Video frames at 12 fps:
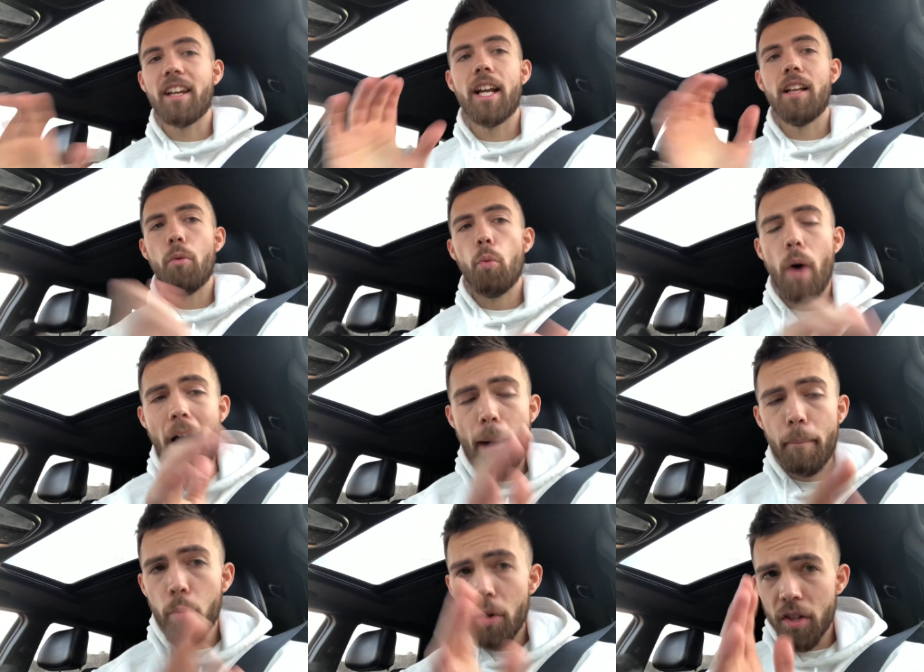And what,
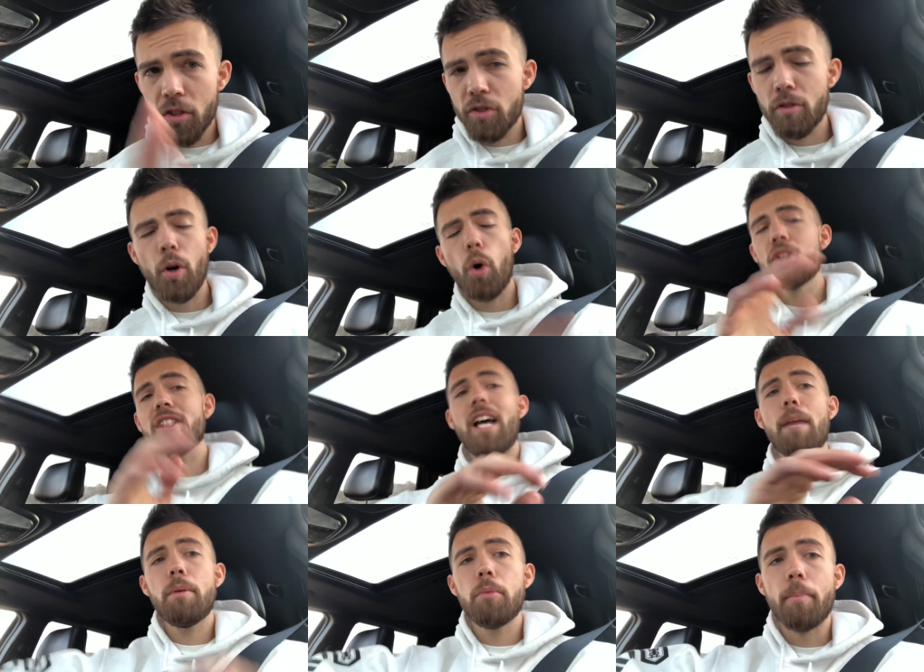hap- what holds a
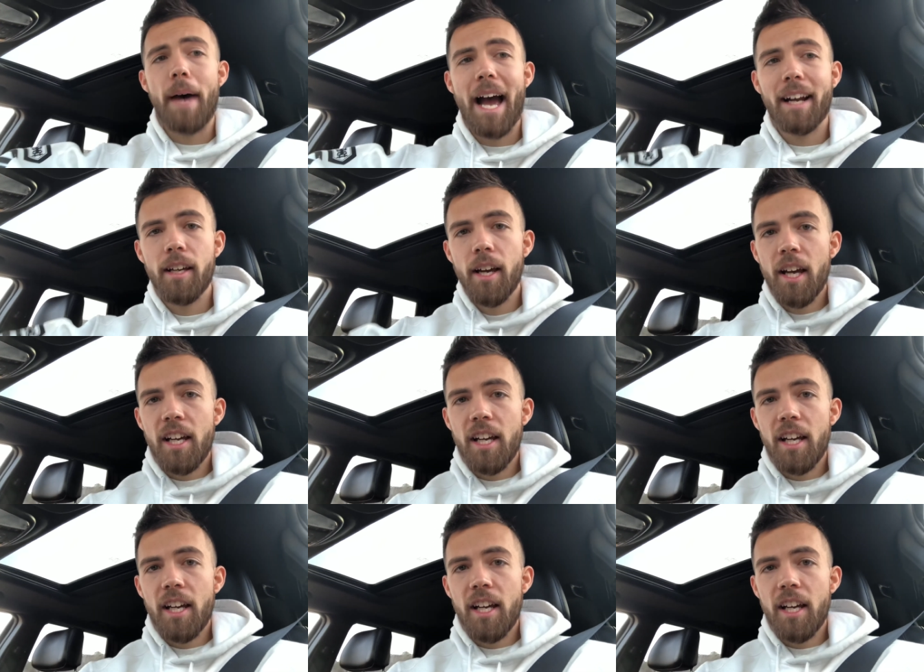lot of people back